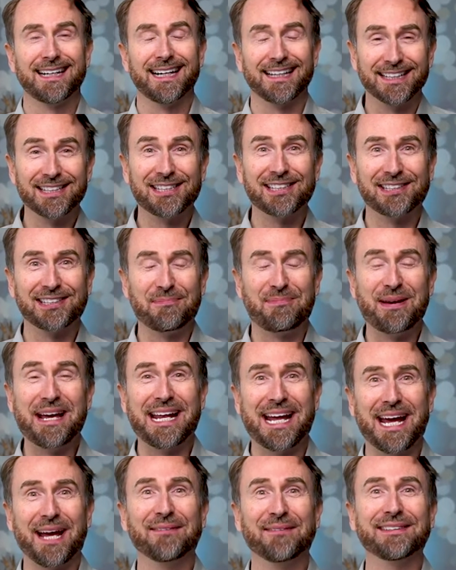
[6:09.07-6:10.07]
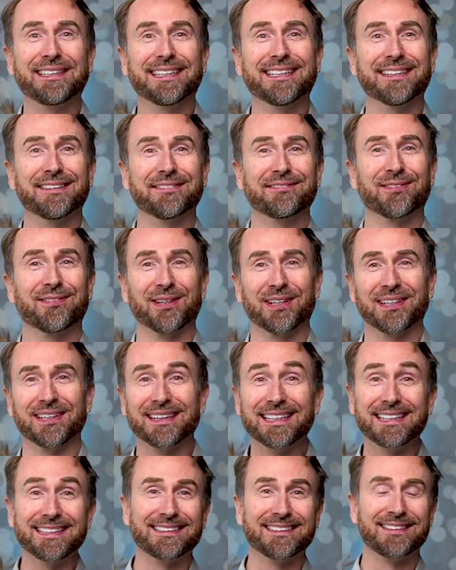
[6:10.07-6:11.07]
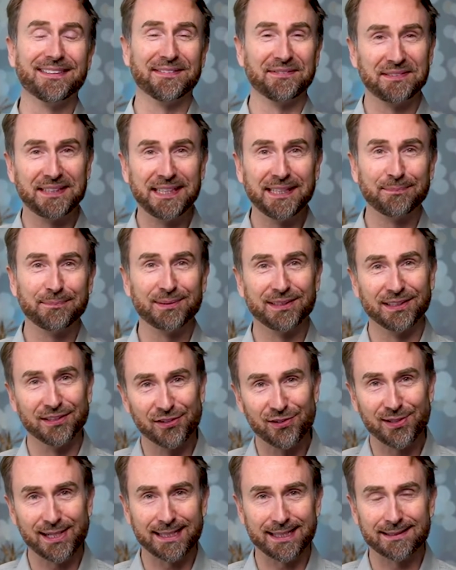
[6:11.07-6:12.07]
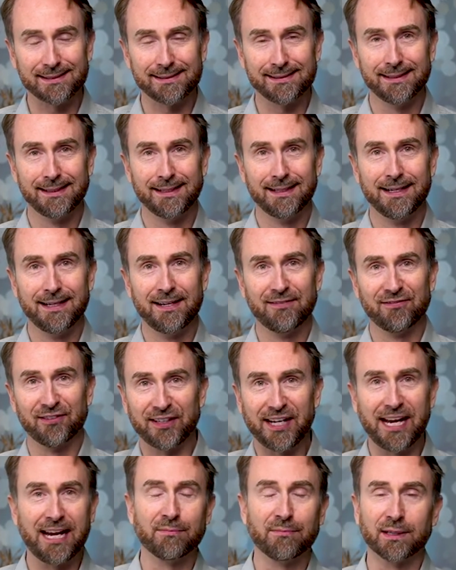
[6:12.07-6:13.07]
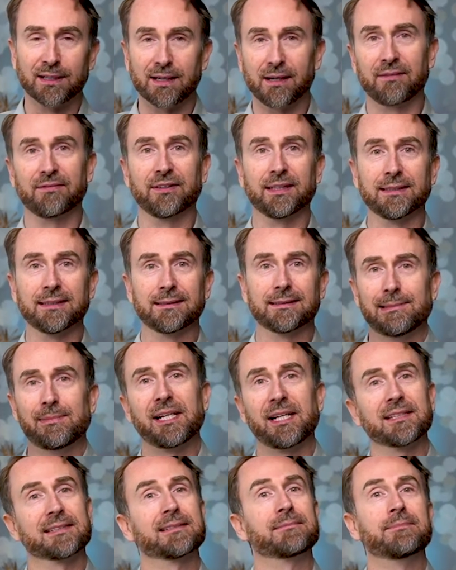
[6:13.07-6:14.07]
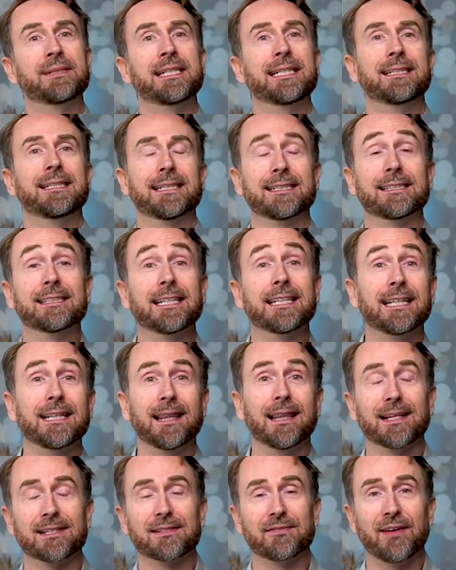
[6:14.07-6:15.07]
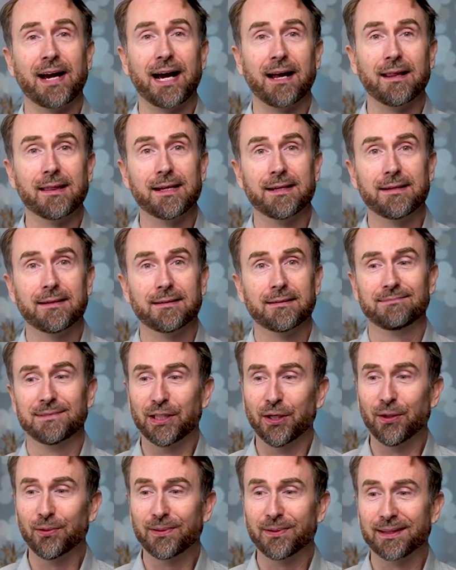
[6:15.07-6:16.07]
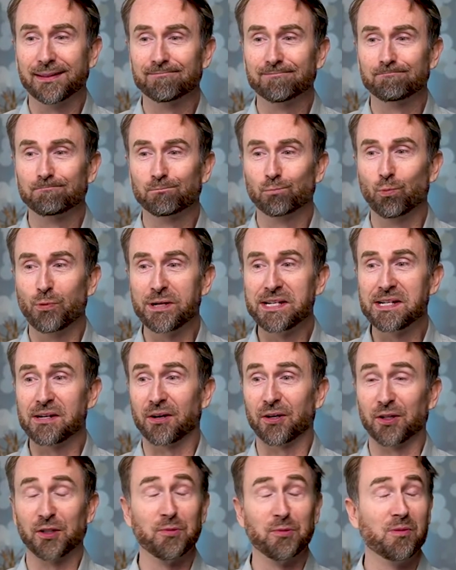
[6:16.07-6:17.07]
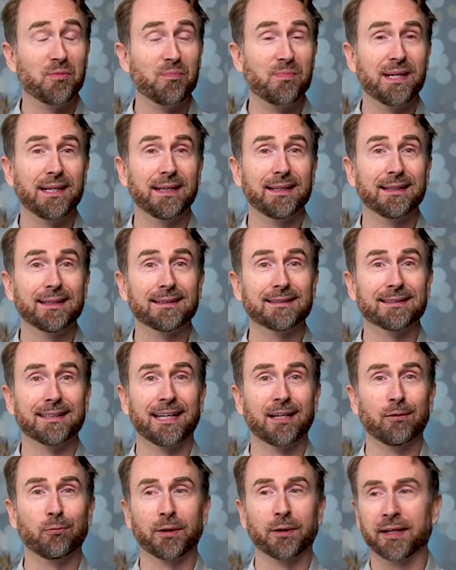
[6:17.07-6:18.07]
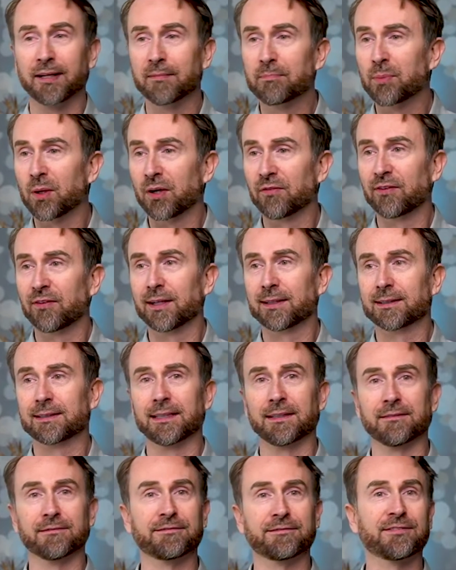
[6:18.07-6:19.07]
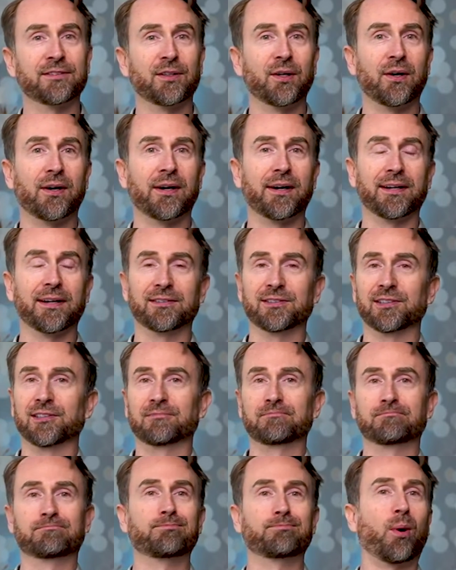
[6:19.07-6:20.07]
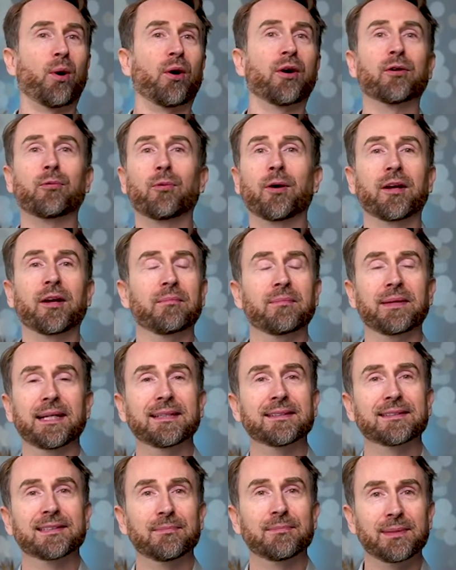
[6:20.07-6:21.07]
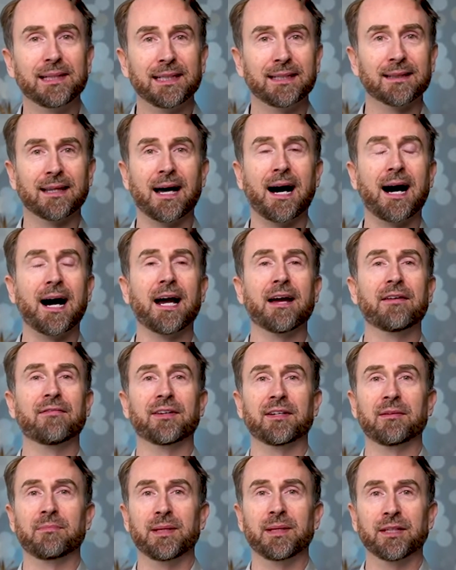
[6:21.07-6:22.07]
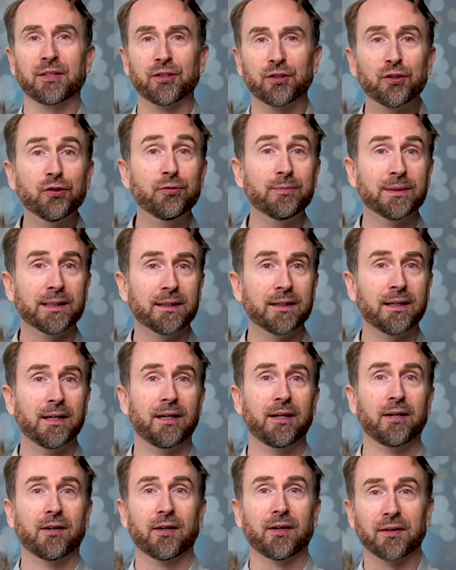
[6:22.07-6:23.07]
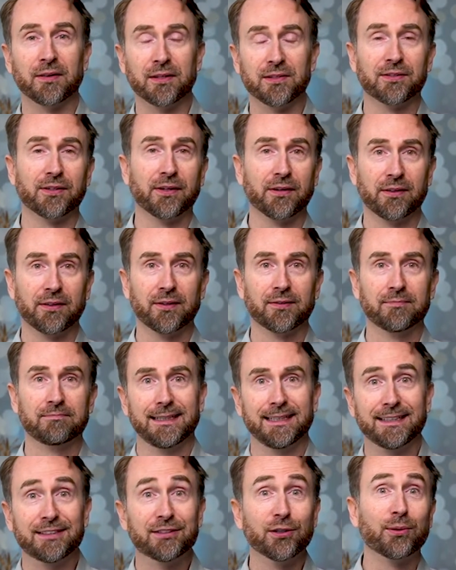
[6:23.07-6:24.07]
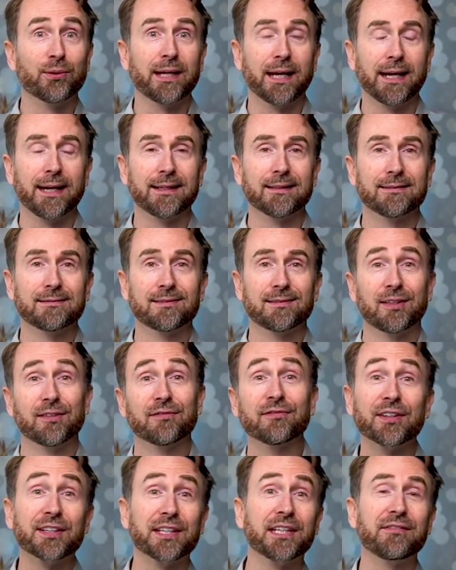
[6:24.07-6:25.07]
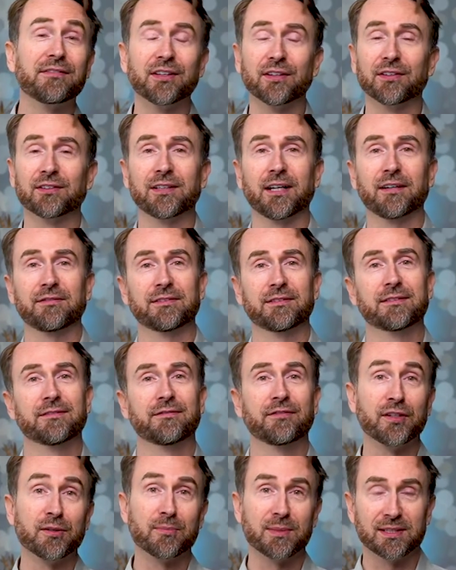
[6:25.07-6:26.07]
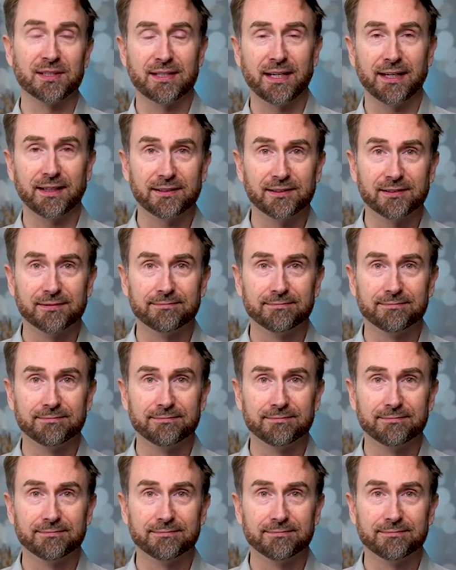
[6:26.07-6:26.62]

This is a bit heavy for a list of tips and tricks for camera confidence. It doesn't mean it's any less valid. Know that we are human beings and we're imperfect and flawed. It's just part of what it means to be alive and to be a human on this earth. It's okay. Forgive yourself for your mistakes.